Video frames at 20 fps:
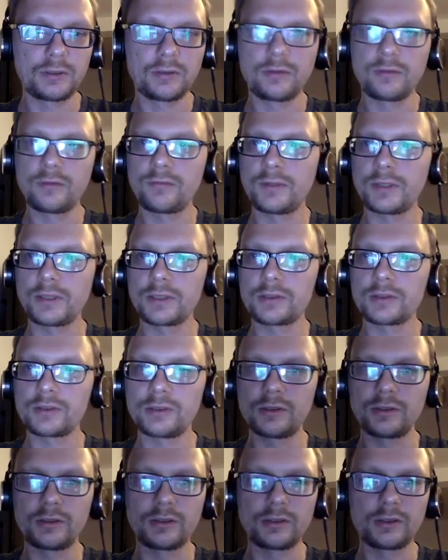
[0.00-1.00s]

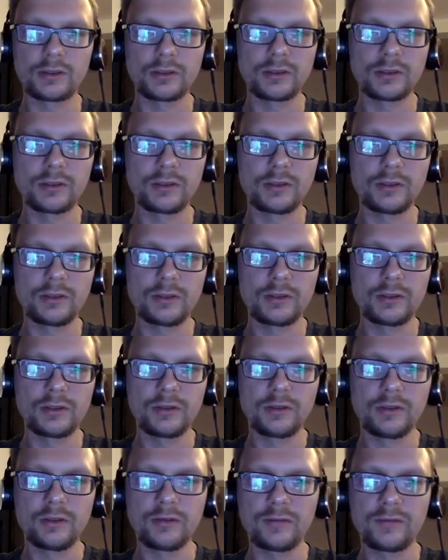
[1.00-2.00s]
function
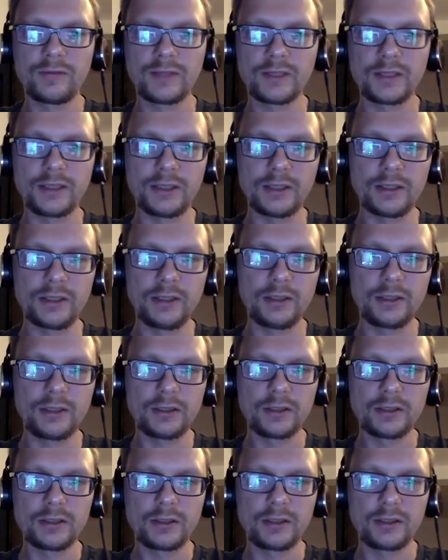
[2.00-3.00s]
funkier
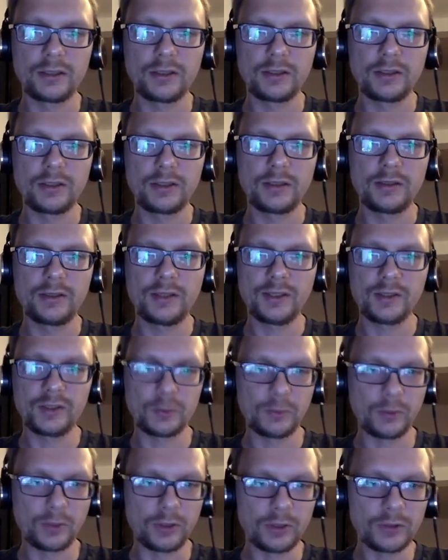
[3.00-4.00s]
takes a
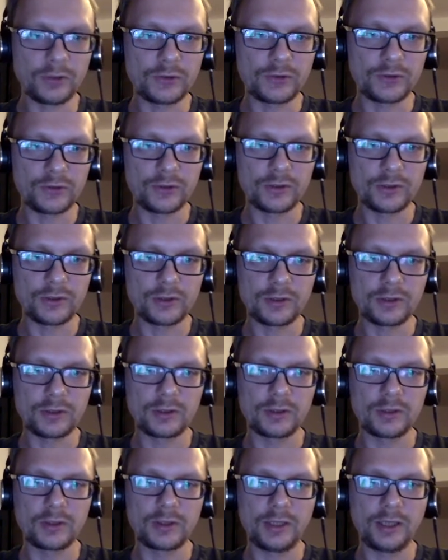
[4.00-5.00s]
box
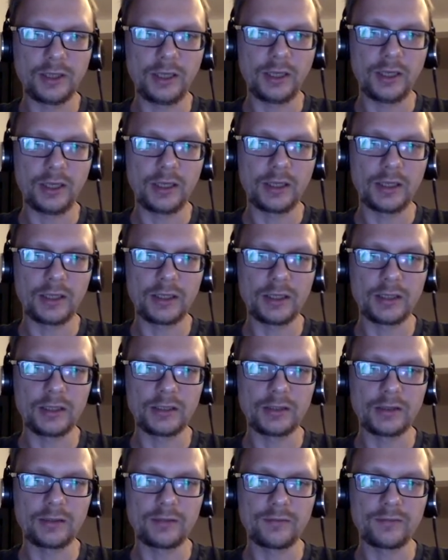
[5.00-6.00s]

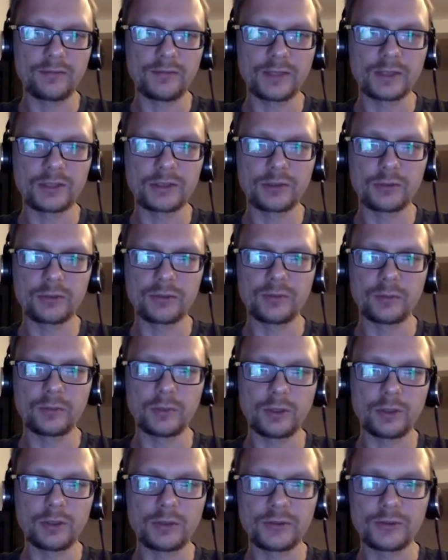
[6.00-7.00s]
and function with a
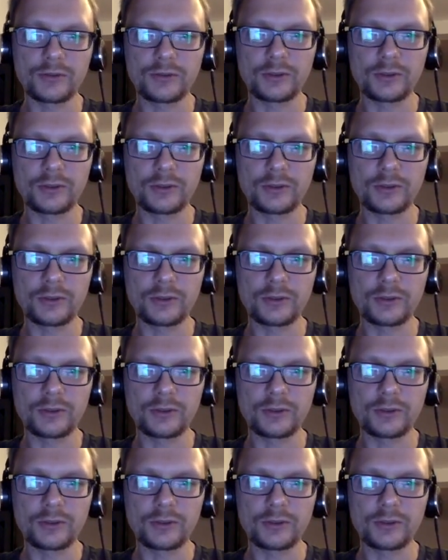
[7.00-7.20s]
box,